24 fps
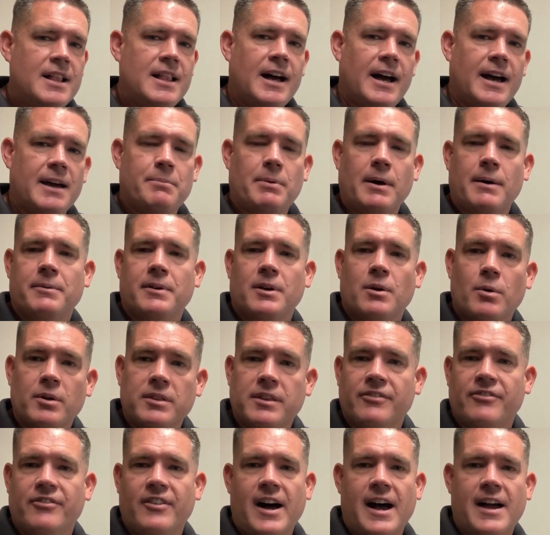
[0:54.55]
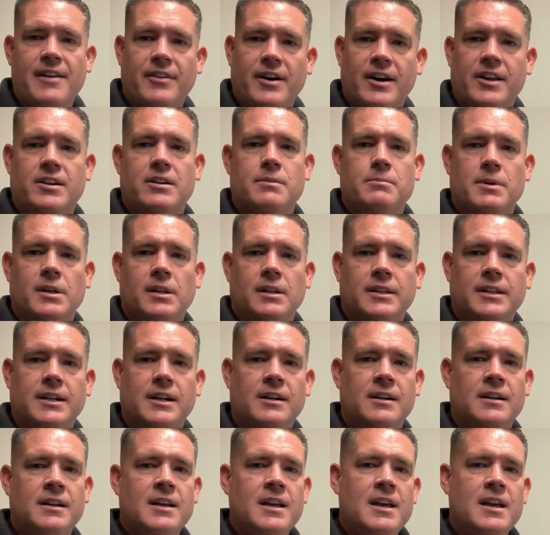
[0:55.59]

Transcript: I'd probably go with a 500 milliliter.